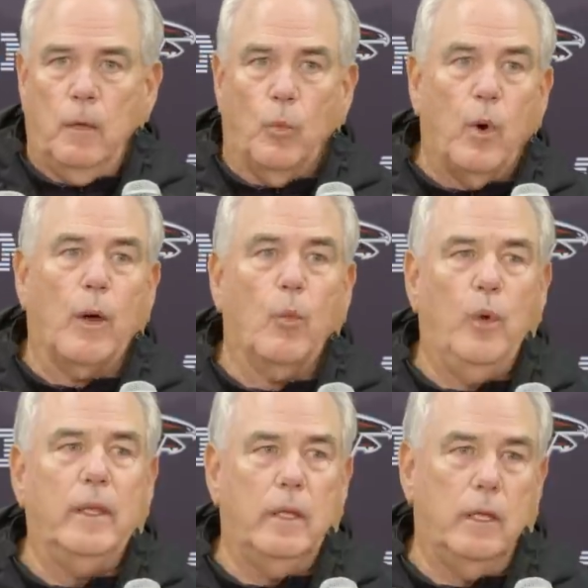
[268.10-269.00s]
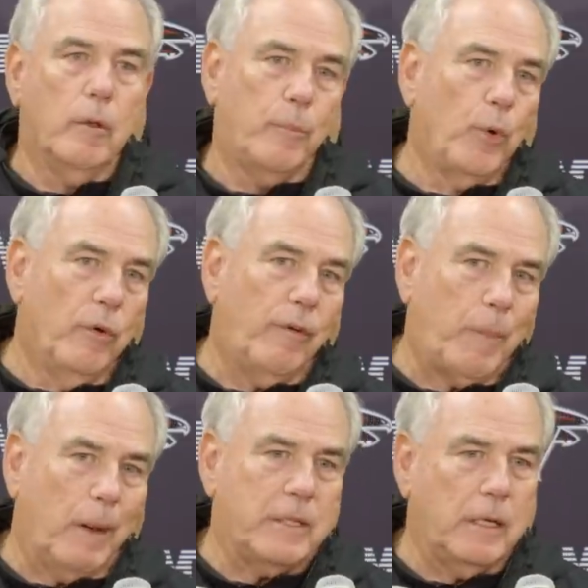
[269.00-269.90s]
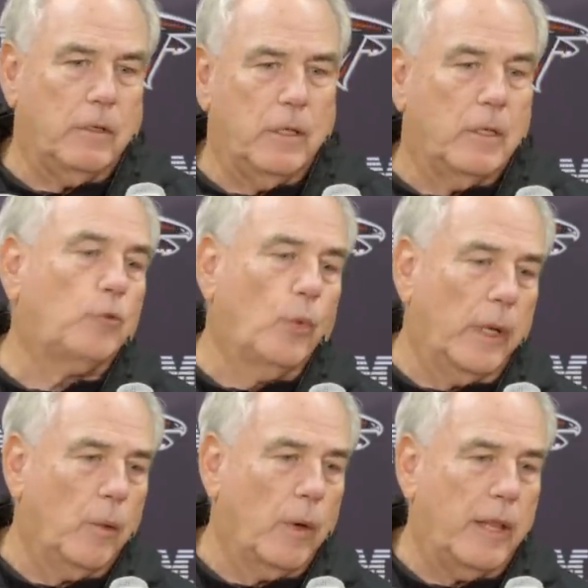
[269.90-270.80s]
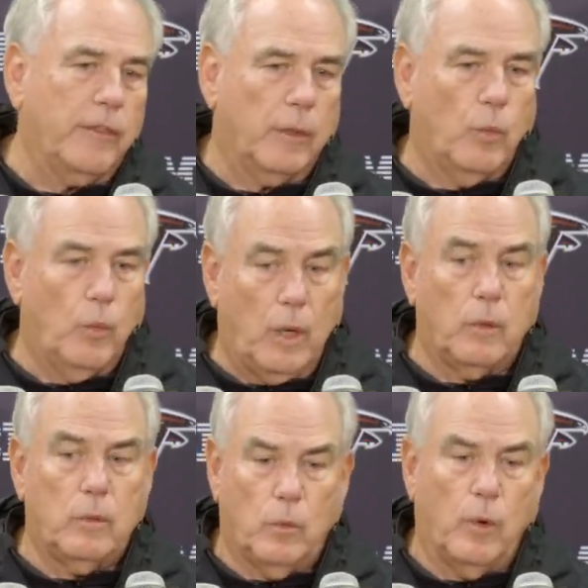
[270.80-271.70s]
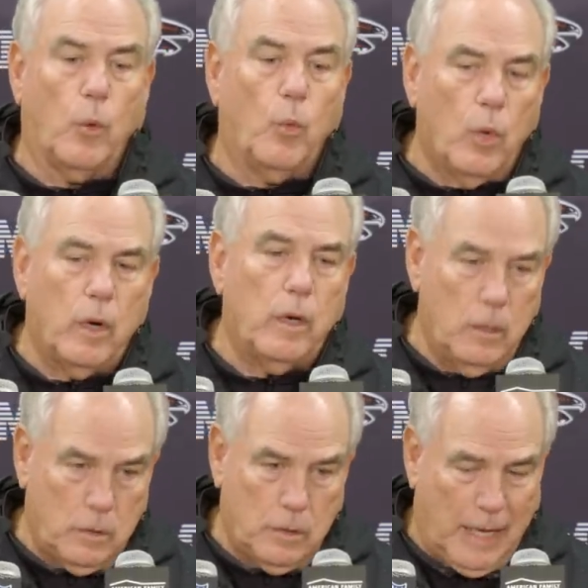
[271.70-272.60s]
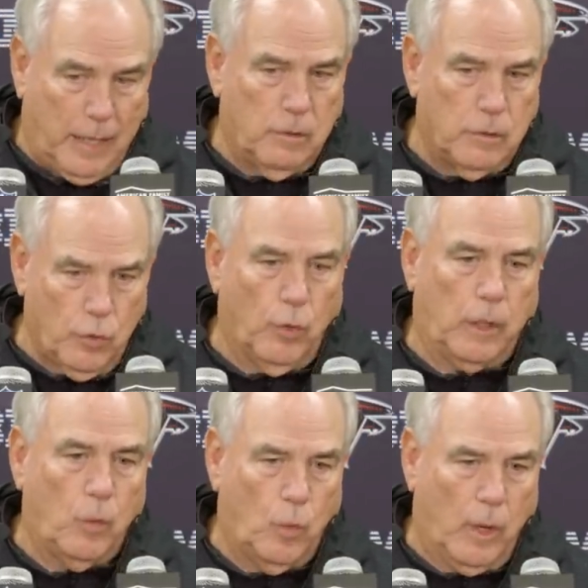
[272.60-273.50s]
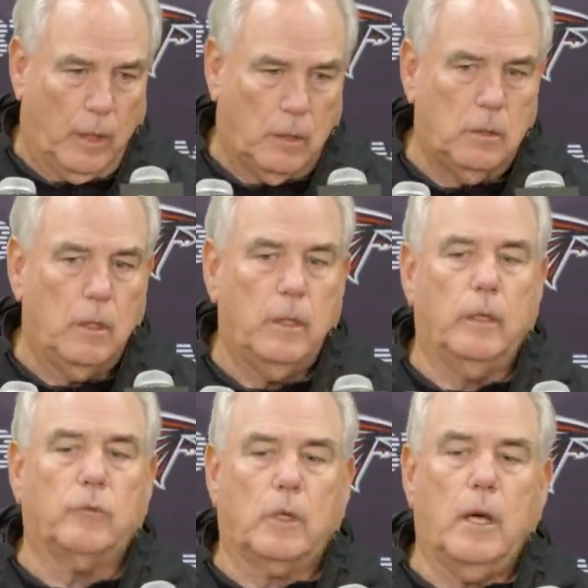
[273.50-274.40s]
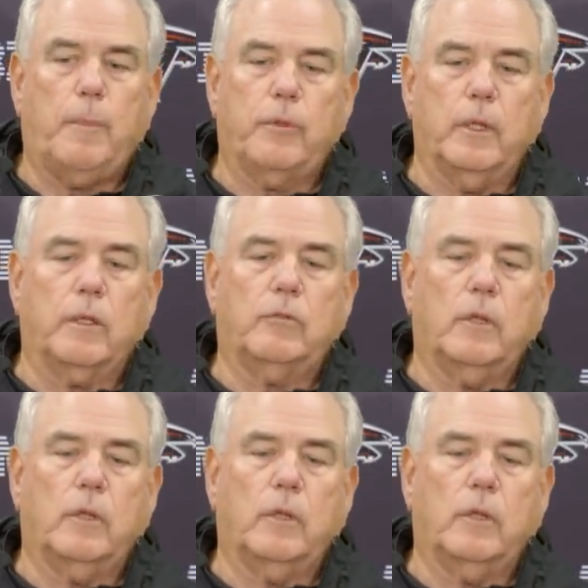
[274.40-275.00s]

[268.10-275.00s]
Where we need to improve, I'll probably tell you this way. What I think, what where we're not doing well is a couple things.